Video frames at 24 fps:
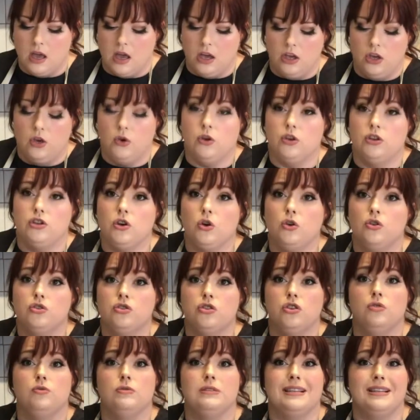You could also
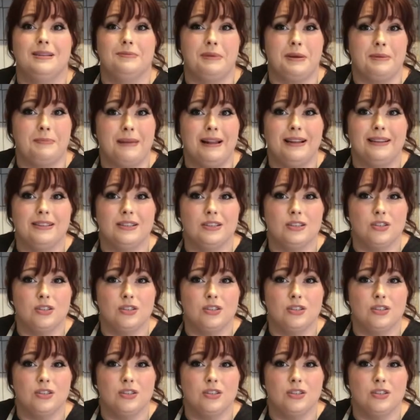use a little bit of melted